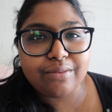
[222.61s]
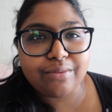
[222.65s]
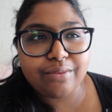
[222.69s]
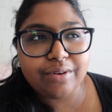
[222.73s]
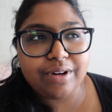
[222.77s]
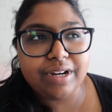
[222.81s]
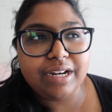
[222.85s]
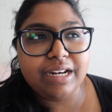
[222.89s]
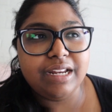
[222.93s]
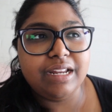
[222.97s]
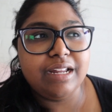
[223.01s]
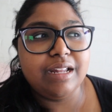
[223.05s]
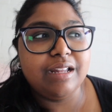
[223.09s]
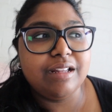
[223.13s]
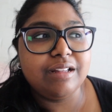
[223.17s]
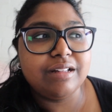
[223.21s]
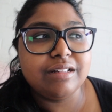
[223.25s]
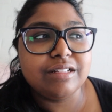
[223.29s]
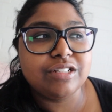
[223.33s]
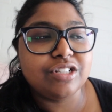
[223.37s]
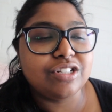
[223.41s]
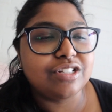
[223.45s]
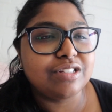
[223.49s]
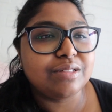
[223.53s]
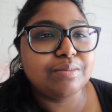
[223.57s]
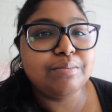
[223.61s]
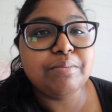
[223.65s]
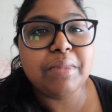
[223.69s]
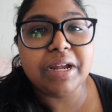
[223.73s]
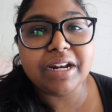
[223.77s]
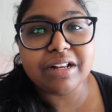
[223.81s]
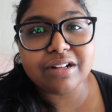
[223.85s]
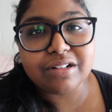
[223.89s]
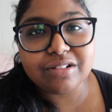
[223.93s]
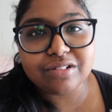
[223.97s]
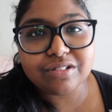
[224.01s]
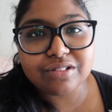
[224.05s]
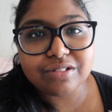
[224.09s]
reading just
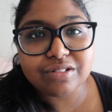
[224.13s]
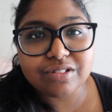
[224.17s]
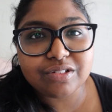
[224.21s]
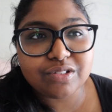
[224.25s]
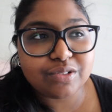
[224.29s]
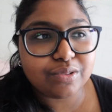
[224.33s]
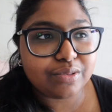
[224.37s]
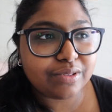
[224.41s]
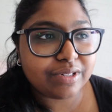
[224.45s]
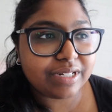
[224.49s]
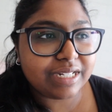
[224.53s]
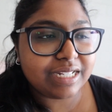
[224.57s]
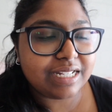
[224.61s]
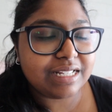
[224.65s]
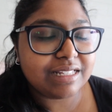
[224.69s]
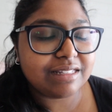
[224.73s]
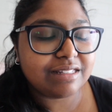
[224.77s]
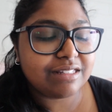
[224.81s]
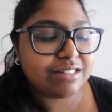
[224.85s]
medical stories.